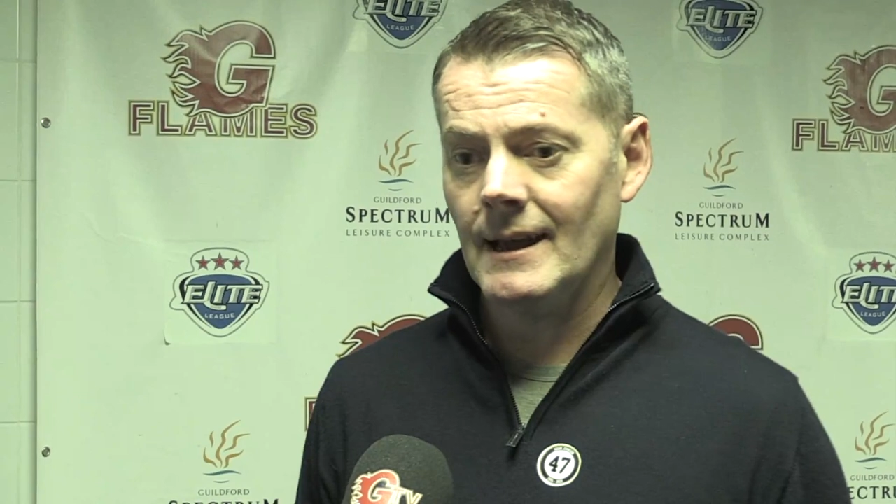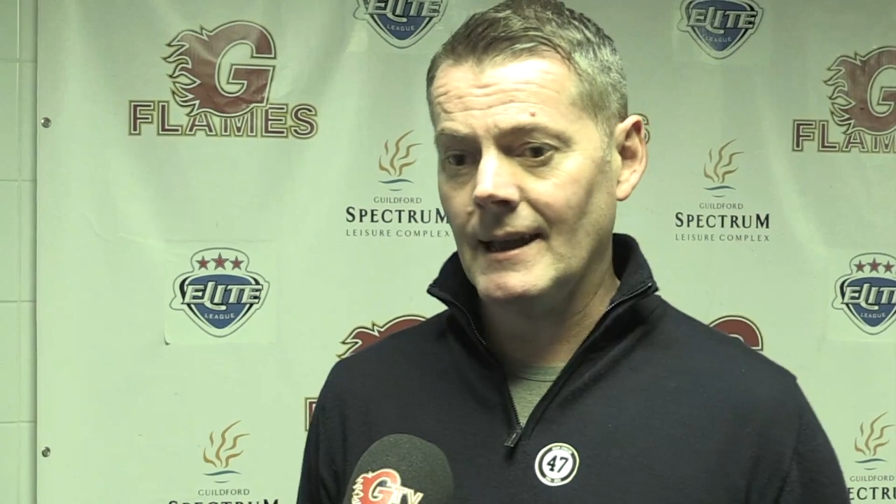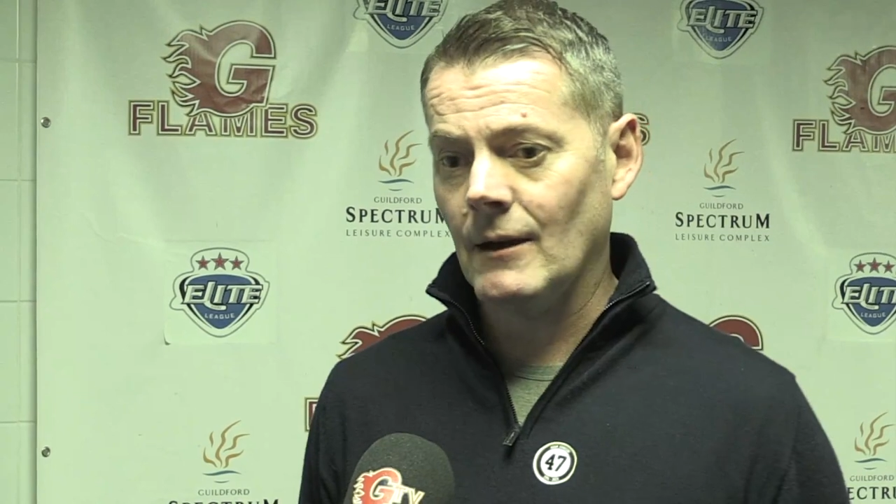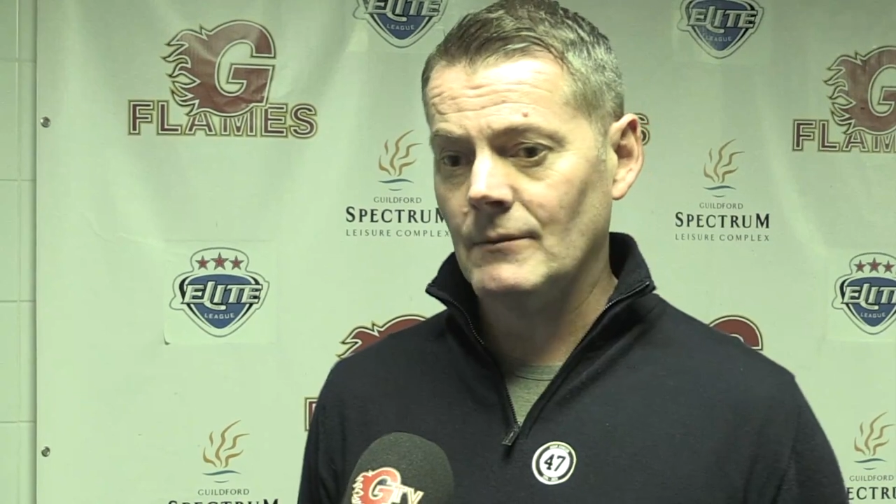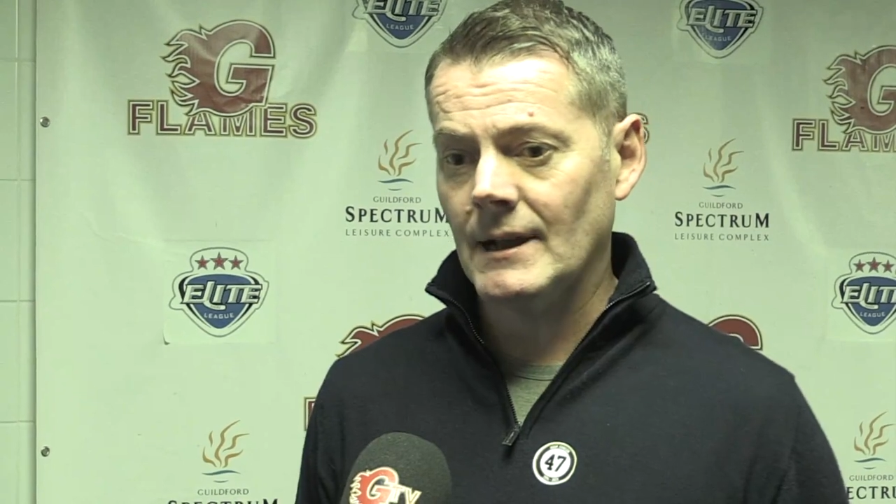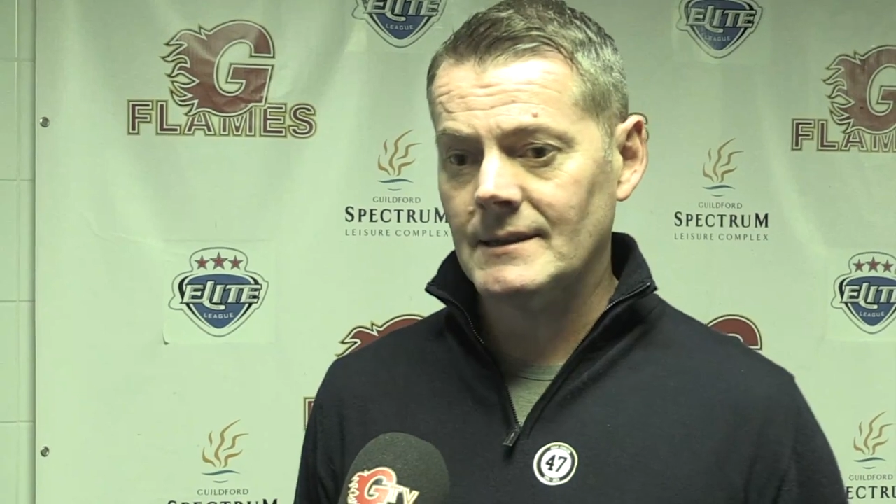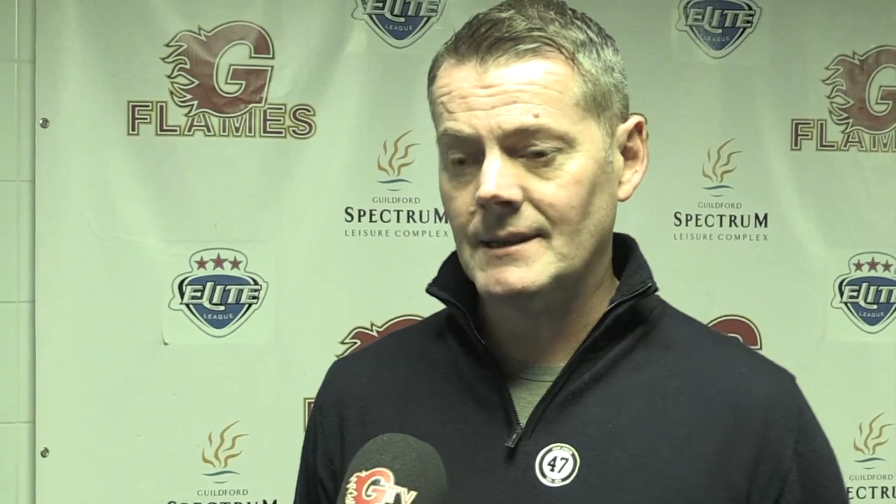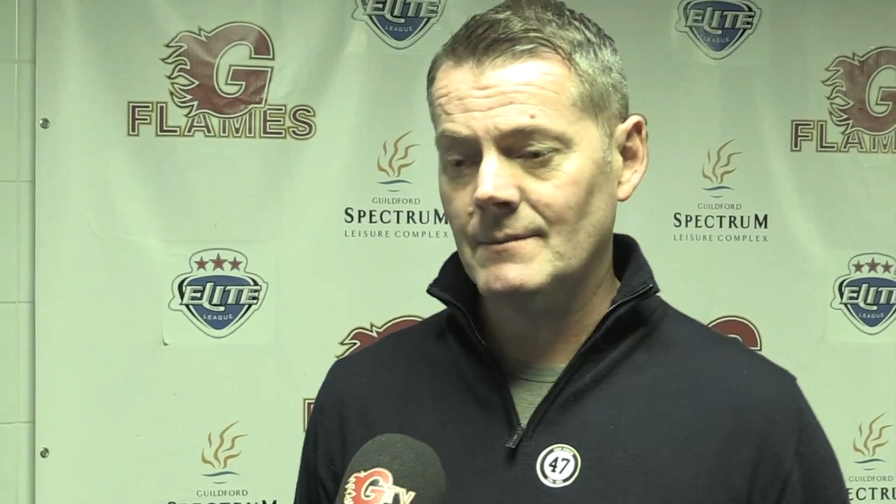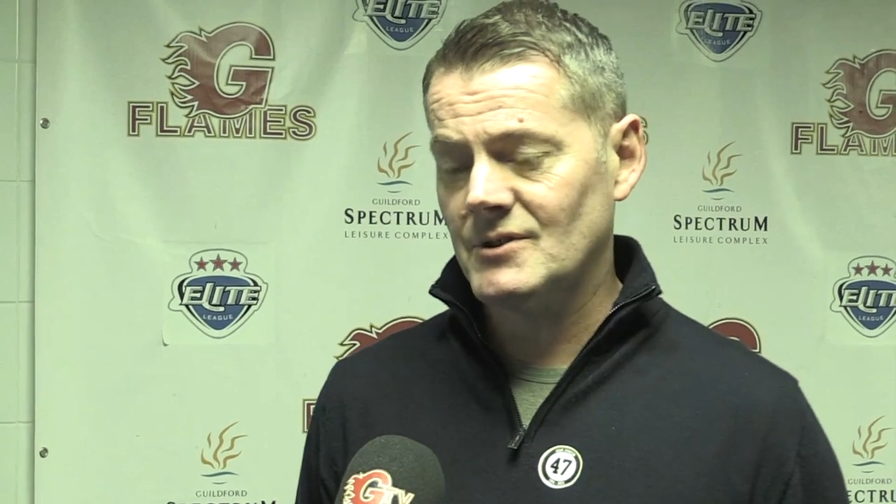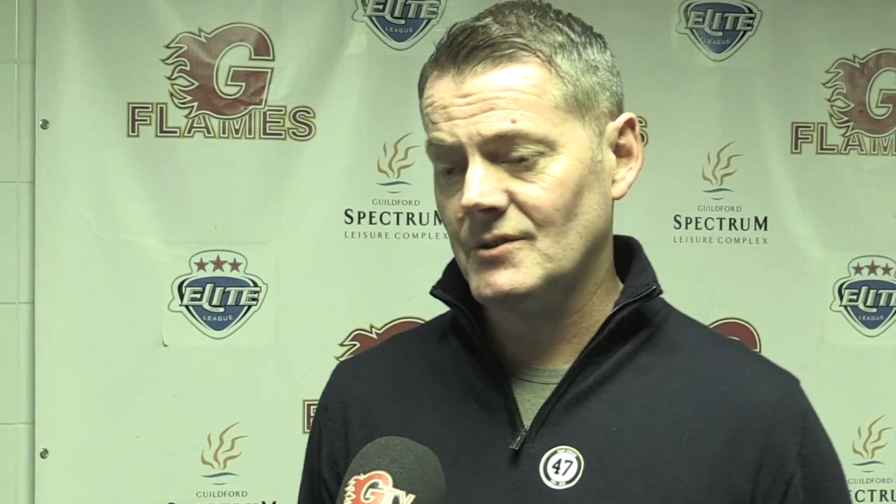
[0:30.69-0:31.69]
night out, that
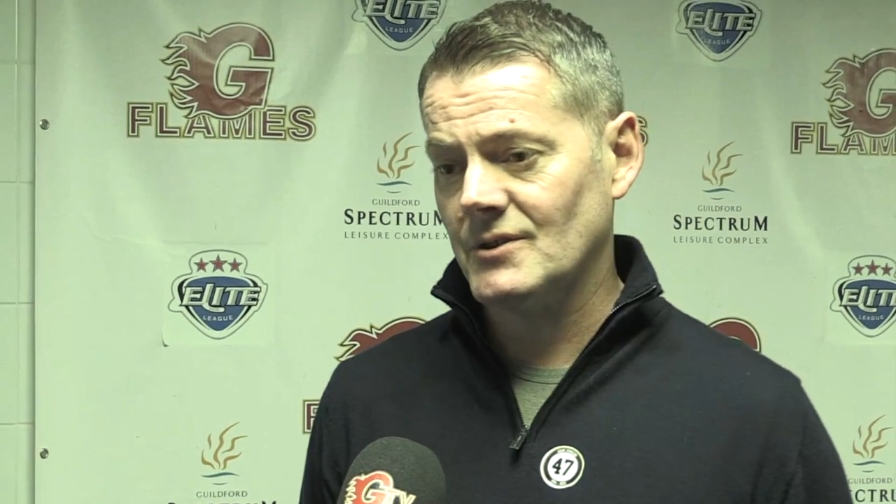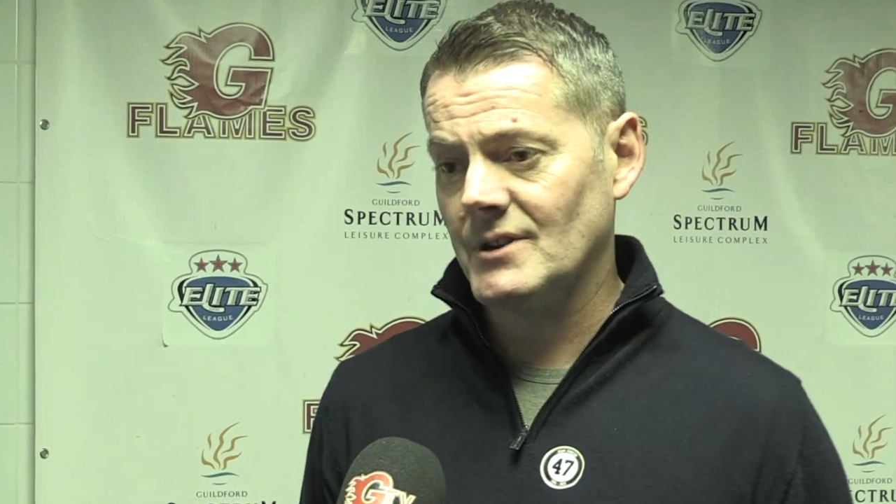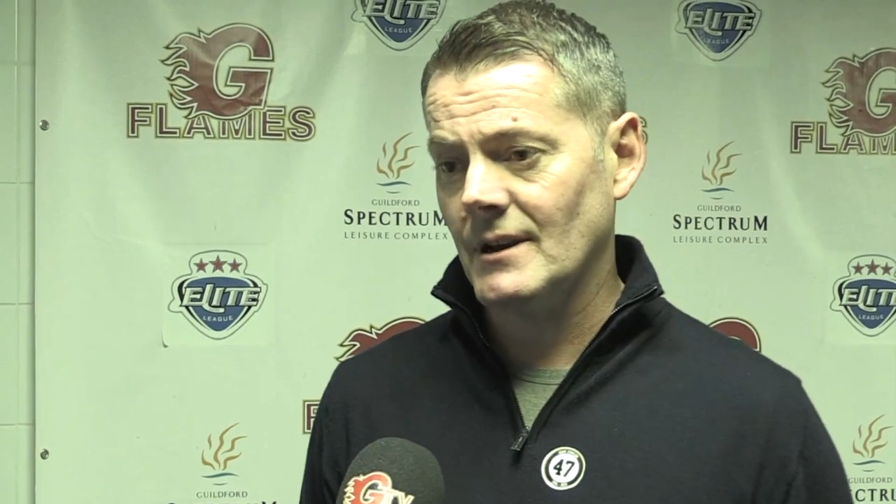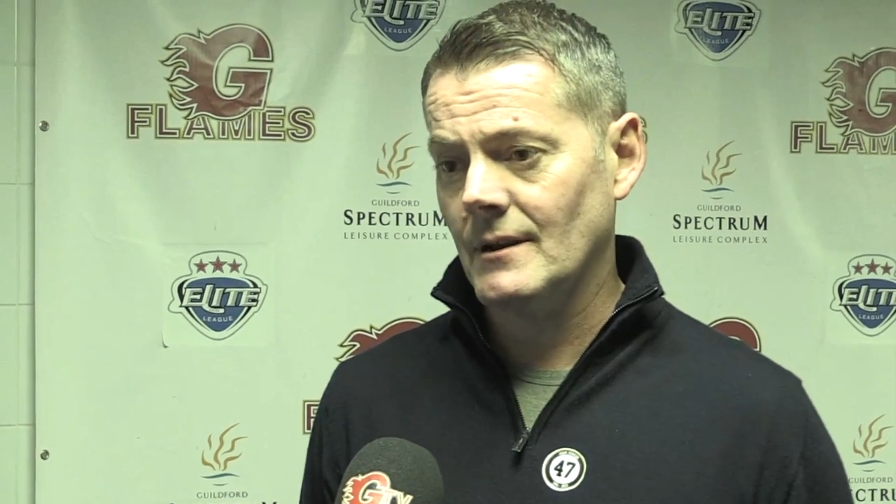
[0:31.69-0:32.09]
same structure